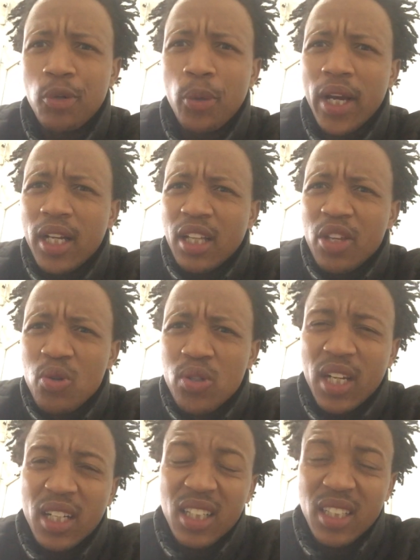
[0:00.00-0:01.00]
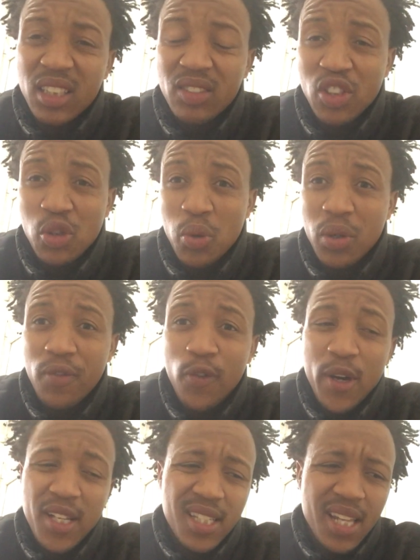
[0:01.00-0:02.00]
we had the news that Kaizer Chiefs is looking
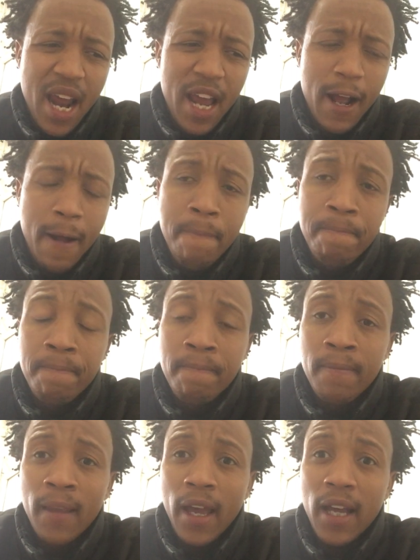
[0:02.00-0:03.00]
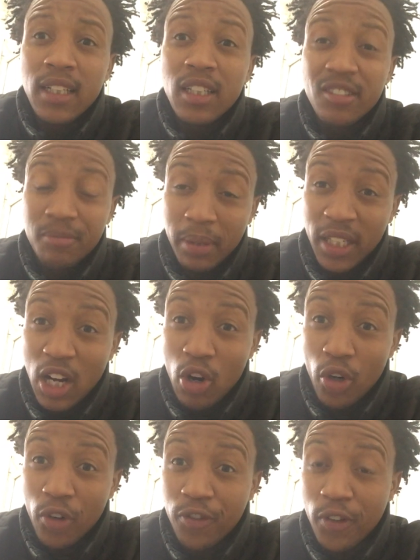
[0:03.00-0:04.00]
for a striker, and there's been a
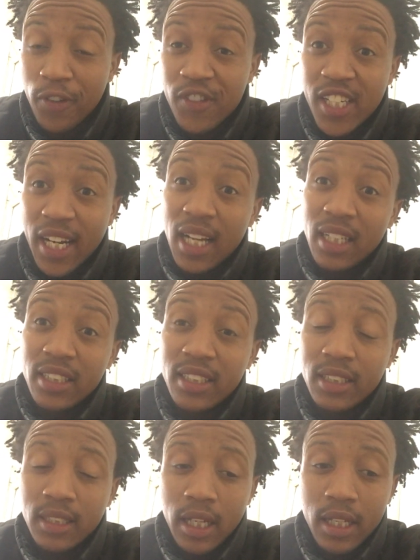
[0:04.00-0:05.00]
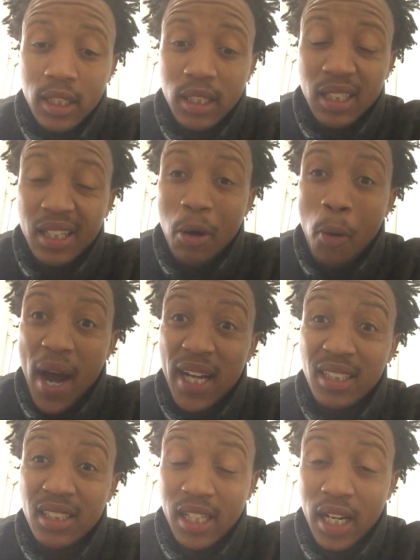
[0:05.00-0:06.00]
lot of trialists, and the
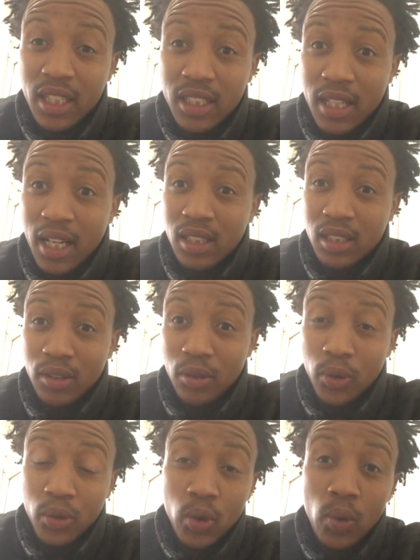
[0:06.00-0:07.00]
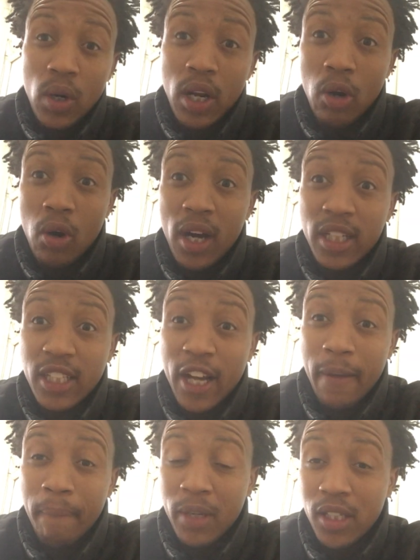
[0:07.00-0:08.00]
one trialist that took a longer
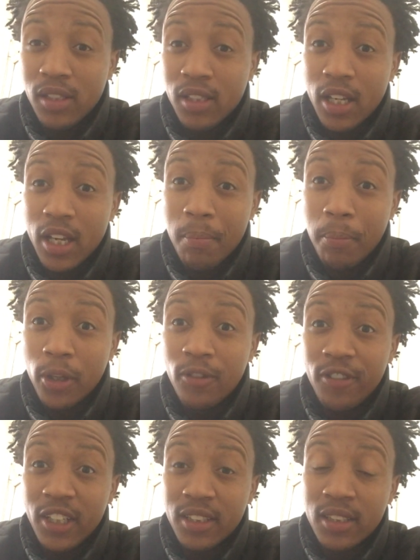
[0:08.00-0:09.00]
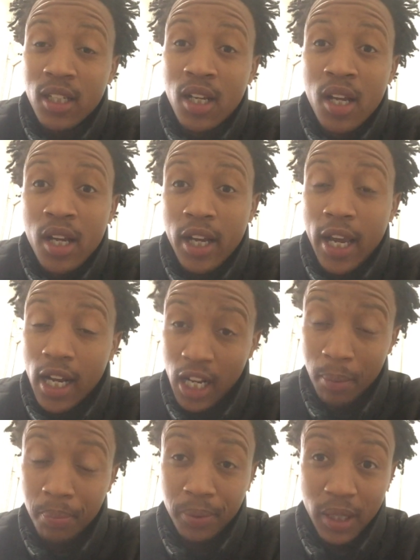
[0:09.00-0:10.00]
time is
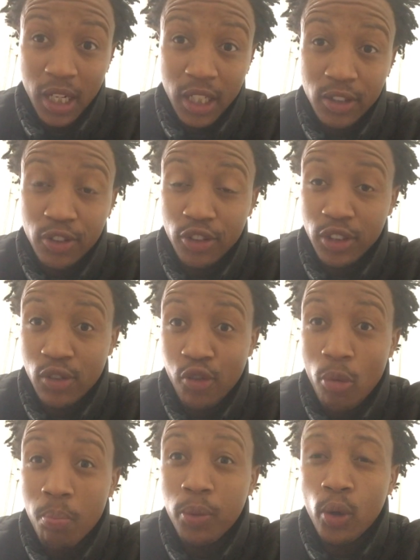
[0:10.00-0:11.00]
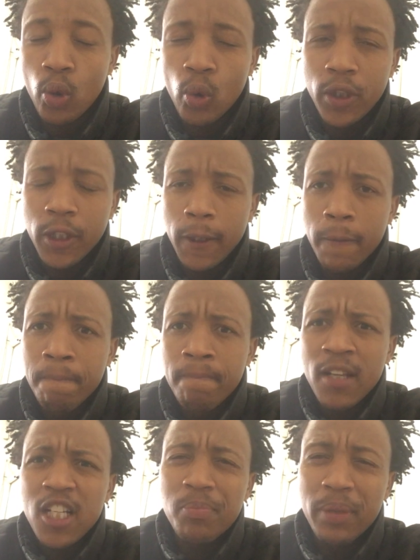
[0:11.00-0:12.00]
Bonflis-Caleb, is from Burundi.
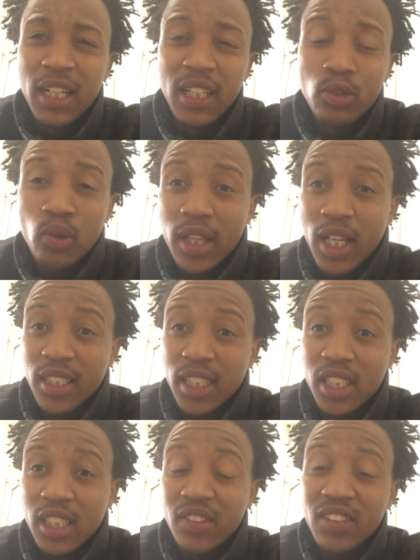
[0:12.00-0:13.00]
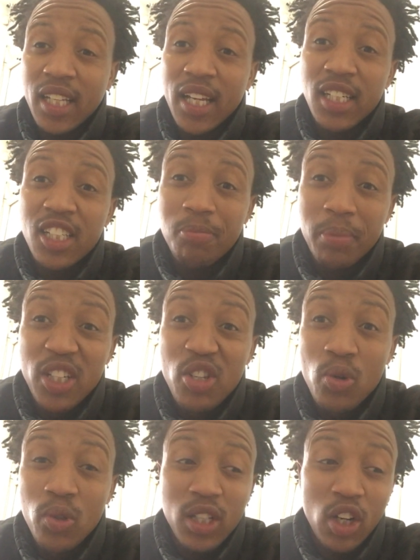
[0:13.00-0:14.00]
He's been linked with Kaizer Chiefs, and there's been
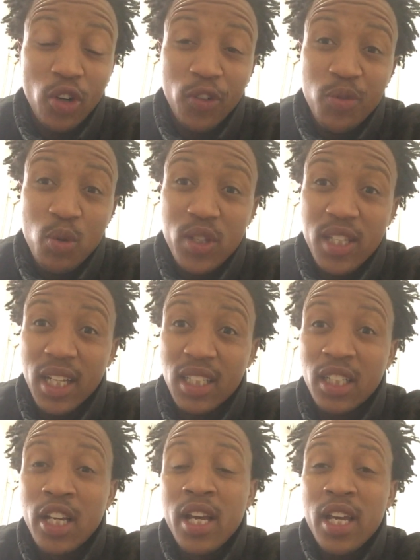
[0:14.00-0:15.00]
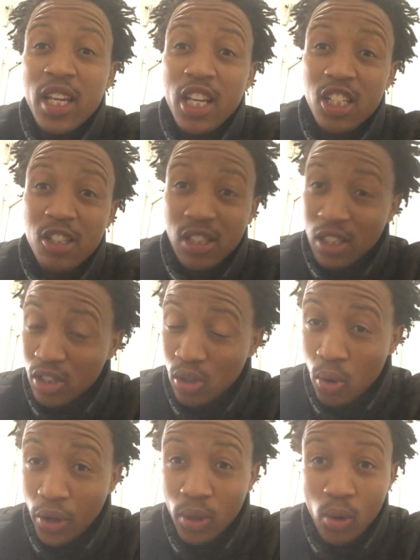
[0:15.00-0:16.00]
a lot of news that he's
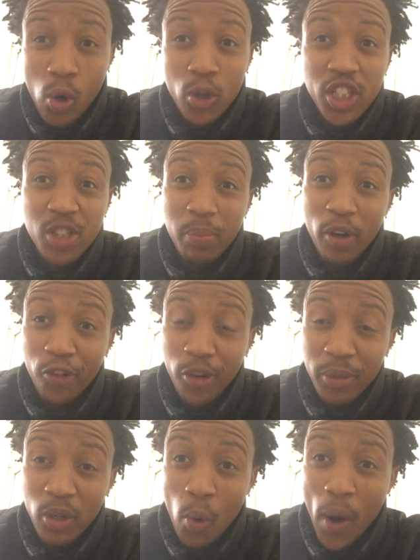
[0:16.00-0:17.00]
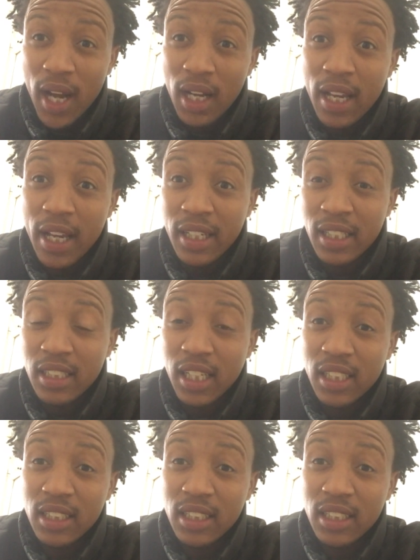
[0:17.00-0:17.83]
scoring goals, he's performing well, and